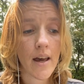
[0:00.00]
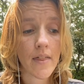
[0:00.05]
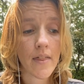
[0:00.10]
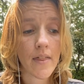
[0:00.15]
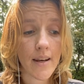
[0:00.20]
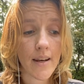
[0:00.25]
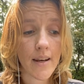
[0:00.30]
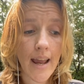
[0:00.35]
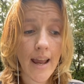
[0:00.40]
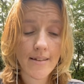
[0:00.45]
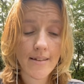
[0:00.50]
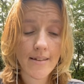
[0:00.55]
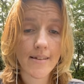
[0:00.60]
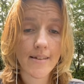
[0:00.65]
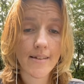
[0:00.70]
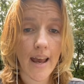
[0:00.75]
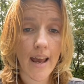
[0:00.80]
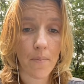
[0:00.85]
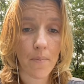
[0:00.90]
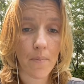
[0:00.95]
The next
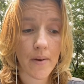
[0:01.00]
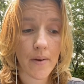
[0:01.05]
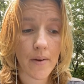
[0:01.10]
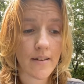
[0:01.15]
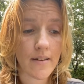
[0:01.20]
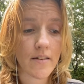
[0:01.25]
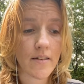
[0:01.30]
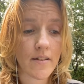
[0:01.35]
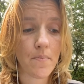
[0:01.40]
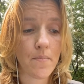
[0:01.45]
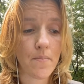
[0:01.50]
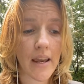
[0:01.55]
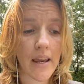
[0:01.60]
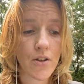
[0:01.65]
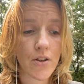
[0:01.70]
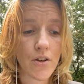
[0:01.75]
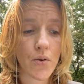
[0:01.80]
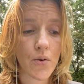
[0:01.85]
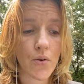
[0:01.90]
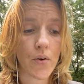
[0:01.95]
step is to make
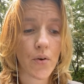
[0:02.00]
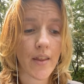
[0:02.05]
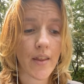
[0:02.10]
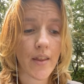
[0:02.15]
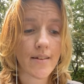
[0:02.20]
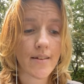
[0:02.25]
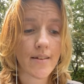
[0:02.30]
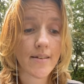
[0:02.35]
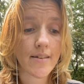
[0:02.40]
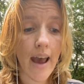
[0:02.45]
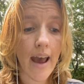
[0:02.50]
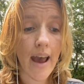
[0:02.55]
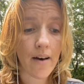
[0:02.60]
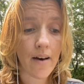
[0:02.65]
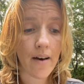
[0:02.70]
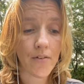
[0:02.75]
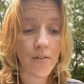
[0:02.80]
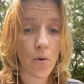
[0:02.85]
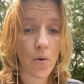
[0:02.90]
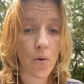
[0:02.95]
sure that
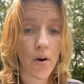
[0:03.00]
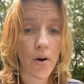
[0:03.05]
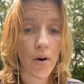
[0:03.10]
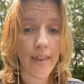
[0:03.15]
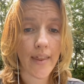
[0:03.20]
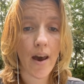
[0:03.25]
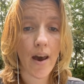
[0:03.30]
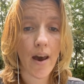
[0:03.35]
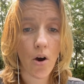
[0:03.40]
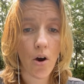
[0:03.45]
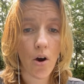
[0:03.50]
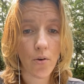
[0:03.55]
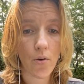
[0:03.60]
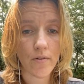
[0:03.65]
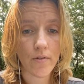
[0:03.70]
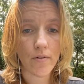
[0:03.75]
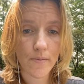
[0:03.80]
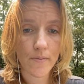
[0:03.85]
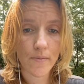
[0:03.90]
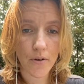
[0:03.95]
staff know what their own
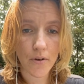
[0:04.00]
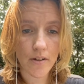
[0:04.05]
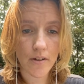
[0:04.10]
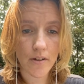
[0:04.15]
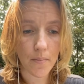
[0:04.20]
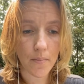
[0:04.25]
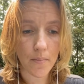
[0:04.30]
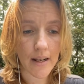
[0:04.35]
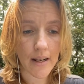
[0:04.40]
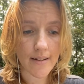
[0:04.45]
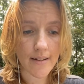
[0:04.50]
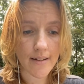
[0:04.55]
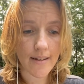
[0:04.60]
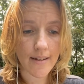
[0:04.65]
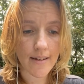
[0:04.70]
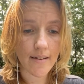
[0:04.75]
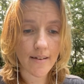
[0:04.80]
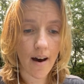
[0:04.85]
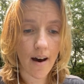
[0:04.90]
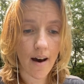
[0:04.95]

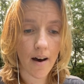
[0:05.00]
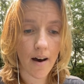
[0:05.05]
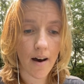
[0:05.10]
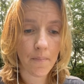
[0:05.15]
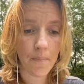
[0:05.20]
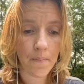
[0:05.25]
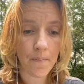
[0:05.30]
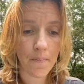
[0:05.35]
responsibilities are.